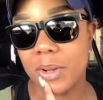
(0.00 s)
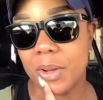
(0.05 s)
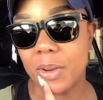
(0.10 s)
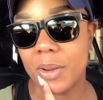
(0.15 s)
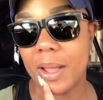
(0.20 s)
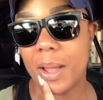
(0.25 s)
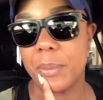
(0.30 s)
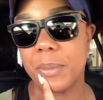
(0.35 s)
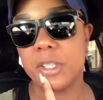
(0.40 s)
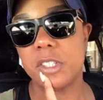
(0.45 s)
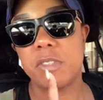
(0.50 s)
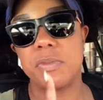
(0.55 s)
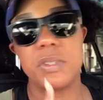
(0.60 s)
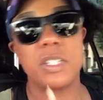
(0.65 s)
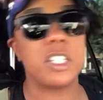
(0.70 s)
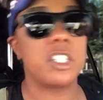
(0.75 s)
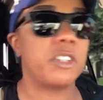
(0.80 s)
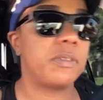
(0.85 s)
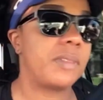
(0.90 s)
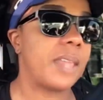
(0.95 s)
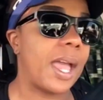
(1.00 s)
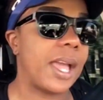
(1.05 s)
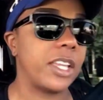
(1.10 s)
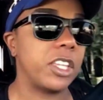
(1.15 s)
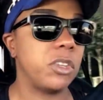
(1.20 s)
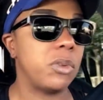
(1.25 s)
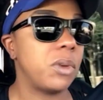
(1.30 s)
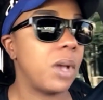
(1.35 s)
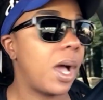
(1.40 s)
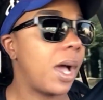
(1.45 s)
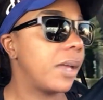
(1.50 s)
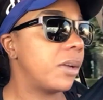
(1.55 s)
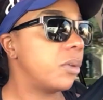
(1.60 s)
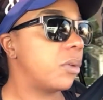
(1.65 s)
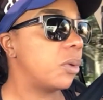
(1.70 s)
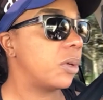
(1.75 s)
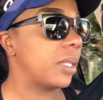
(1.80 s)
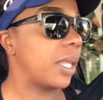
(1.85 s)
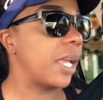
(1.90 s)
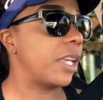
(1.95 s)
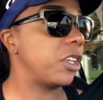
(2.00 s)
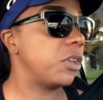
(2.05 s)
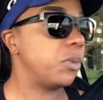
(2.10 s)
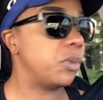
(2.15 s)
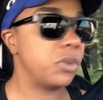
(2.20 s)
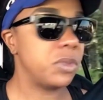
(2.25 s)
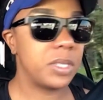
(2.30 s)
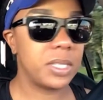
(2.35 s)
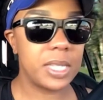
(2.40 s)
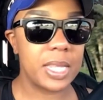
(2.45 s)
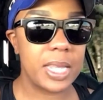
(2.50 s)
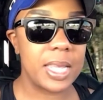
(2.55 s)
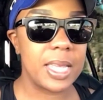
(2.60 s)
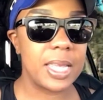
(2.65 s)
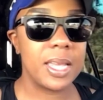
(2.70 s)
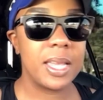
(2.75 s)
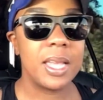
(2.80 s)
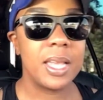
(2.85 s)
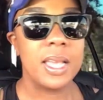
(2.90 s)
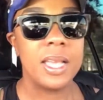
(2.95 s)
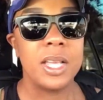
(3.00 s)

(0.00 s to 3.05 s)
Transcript: know how much footage of that you got or that you will see